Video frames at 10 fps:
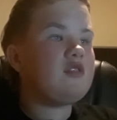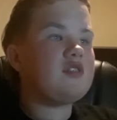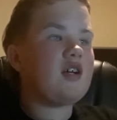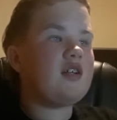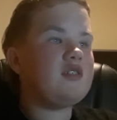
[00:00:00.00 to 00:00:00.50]

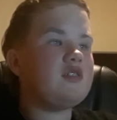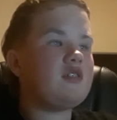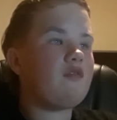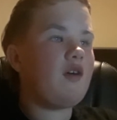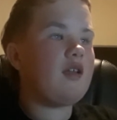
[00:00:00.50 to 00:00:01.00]
desires
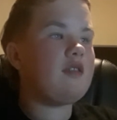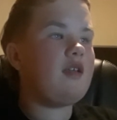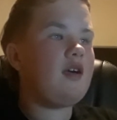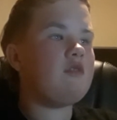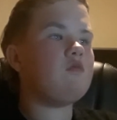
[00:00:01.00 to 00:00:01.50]
to find the
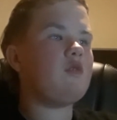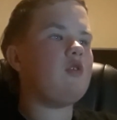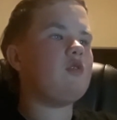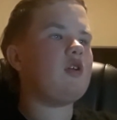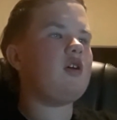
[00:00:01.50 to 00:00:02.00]
hidden
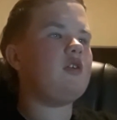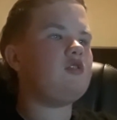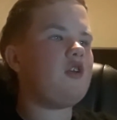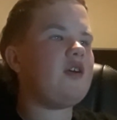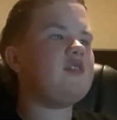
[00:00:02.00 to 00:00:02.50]
world, a
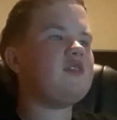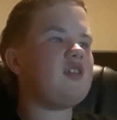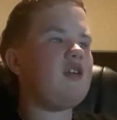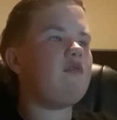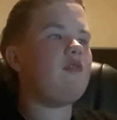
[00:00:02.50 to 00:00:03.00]
dragon
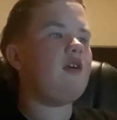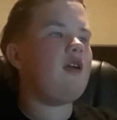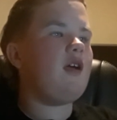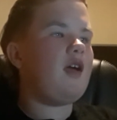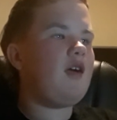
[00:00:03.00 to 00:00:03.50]
safe
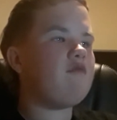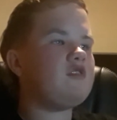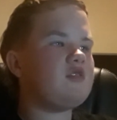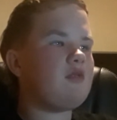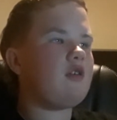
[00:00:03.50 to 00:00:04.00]
having
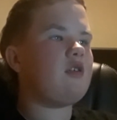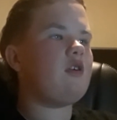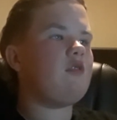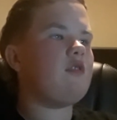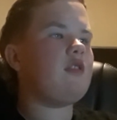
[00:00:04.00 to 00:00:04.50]
spoken
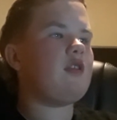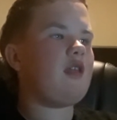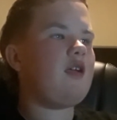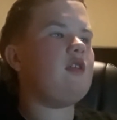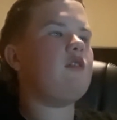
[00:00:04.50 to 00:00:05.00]
on the
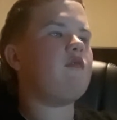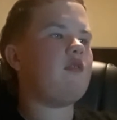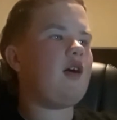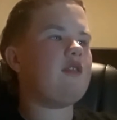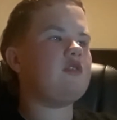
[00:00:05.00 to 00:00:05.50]
late
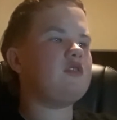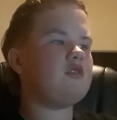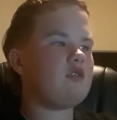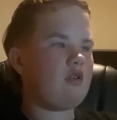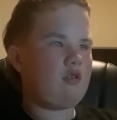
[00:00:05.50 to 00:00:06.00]
father's
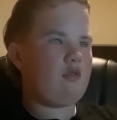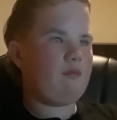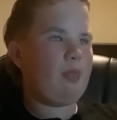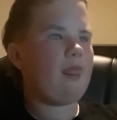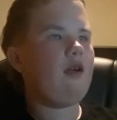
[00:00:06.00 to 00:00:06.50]
stock.
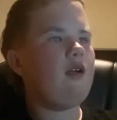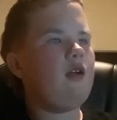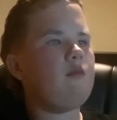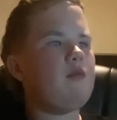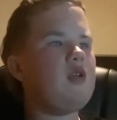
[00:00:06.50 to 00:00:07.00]

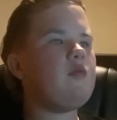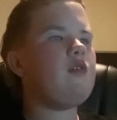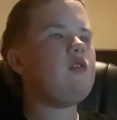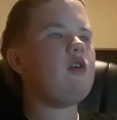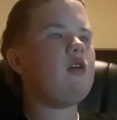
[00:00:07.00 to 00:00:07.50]

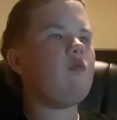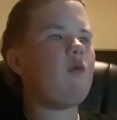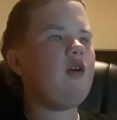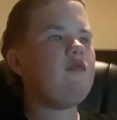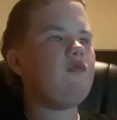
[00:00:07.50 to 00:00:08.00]
Meanwhile, a
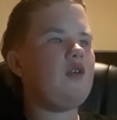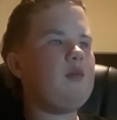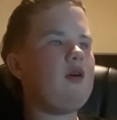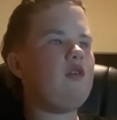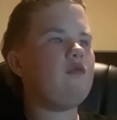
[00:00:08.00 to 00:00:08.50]
white
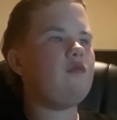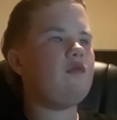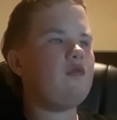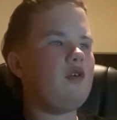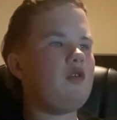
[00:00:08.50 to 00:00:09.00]
female
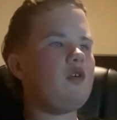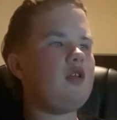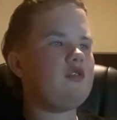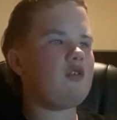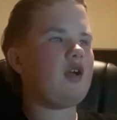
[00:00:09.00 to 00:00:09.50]
furry
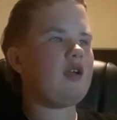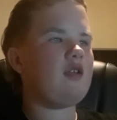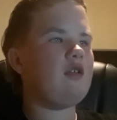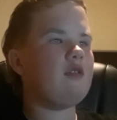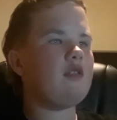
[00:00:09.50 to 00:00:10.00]

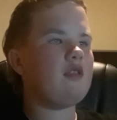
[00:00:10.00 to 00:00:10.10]
dragon